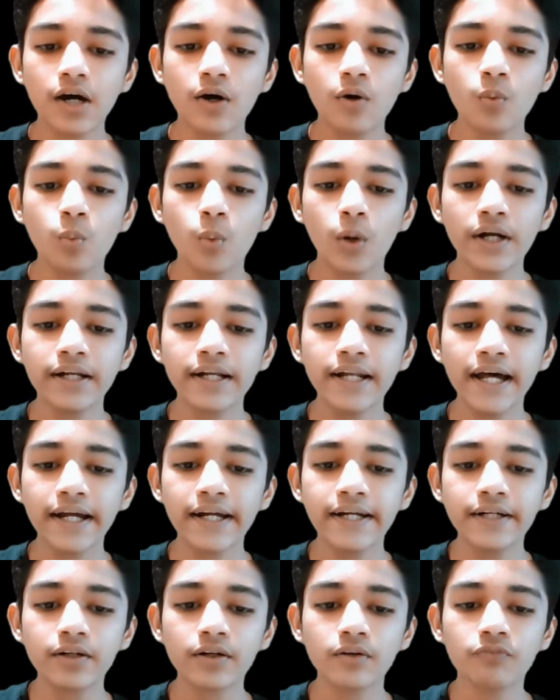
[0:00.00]
now one
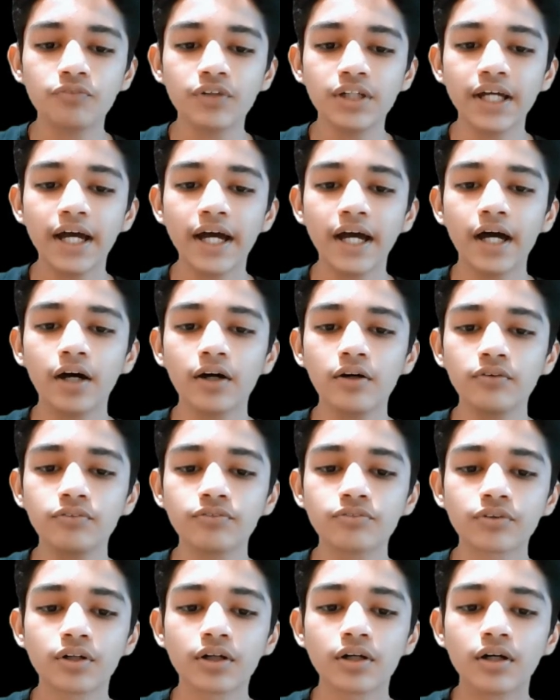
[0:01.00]
knight we have,
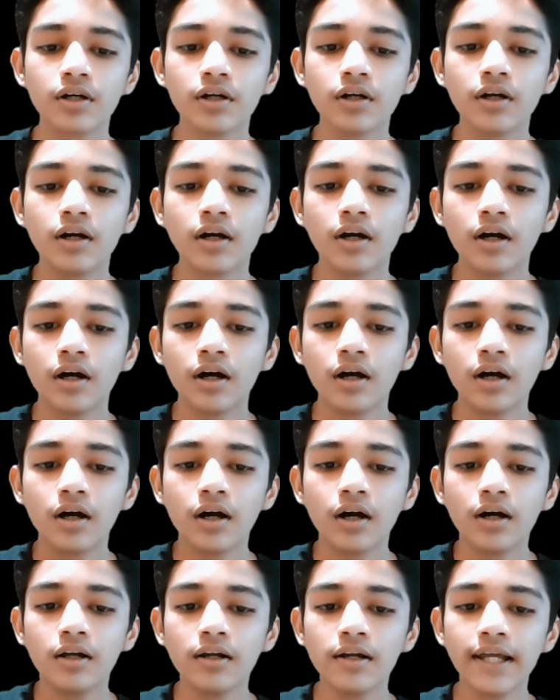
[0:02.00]

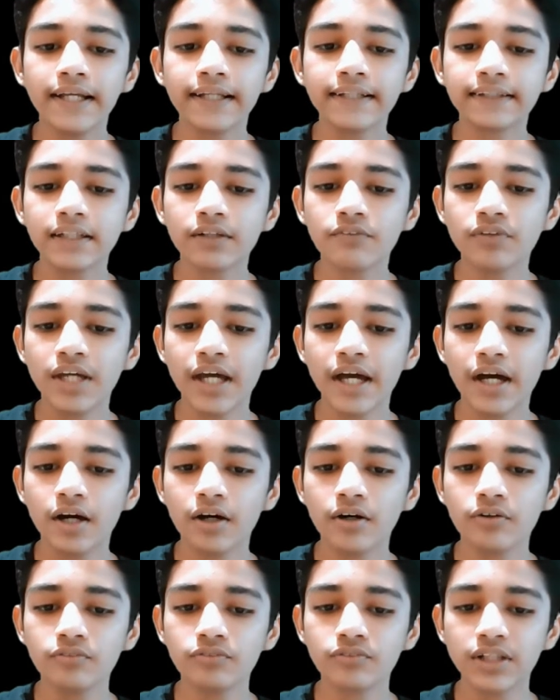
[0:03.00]
like say we
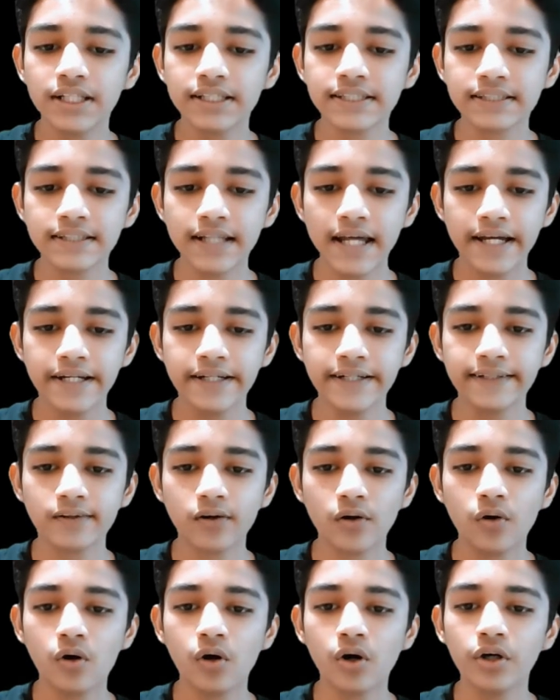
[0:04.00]
have this knight
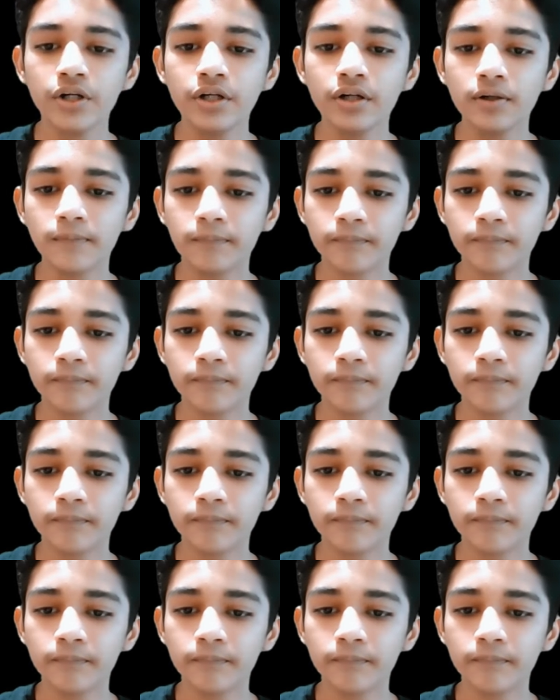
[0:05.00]
on